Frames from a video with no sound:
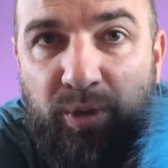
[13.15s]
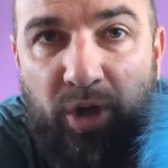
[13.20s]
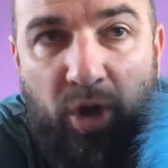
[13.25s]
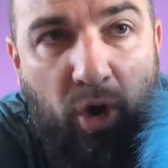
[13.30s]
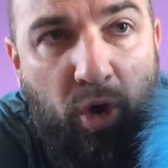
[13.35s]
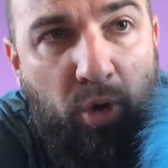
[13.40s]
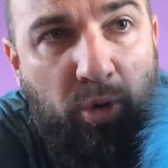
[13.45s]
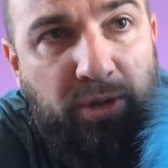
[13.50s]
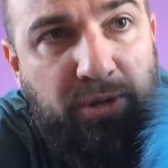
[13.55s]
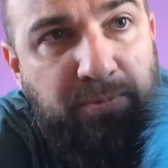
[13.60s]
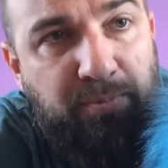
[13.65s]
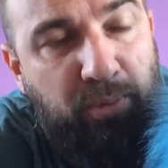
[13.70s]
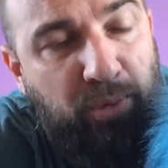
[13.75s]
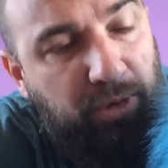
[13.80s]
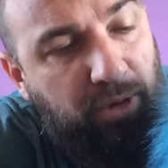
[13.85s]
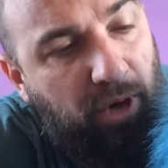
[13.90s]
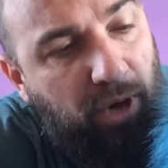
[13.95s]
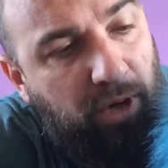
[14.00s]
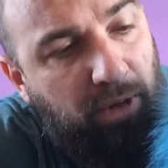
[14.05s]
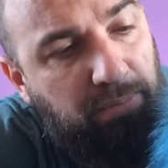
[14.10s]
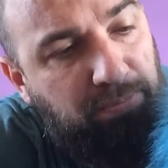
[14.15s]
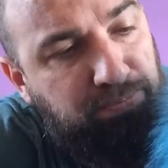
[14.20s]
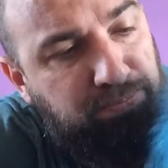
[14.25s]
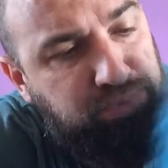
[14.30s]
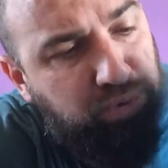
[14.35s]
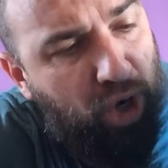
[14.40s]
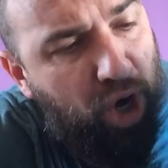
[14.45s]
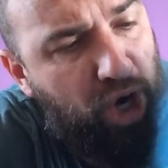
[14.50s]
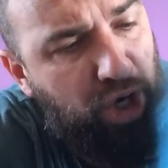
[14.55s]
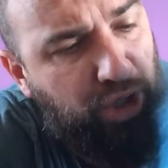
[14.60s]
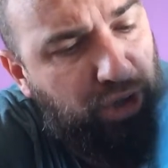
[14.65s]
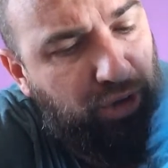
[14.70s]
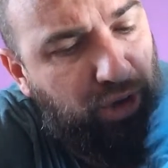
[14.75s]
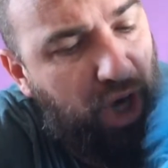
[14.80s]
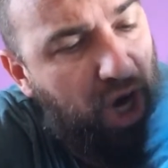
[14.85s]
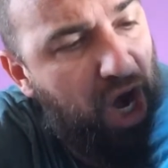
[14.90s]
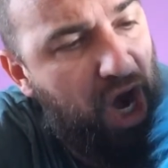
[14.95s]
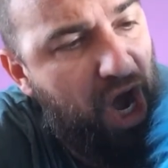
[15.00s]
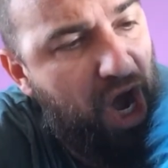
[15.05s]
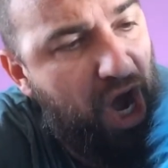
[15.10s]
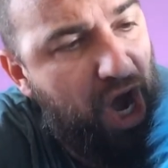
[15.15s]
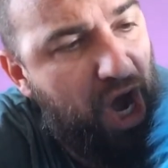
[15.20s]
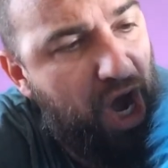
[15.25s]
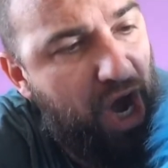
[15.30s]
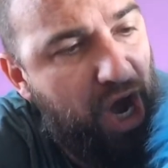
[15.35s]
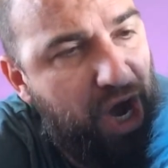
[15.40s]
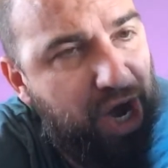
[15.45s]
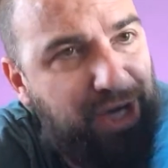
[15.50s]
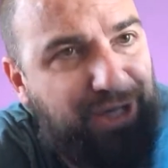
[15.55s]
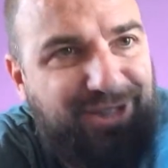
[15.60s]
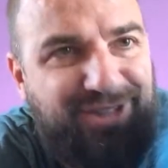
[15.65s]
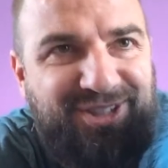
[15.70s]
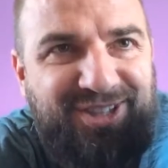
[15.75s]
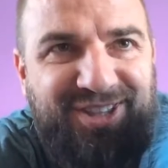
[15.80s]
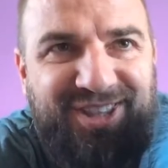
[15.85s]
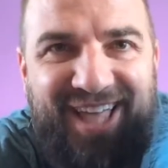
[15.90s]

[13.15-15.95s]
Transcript: we always put our prayer hands.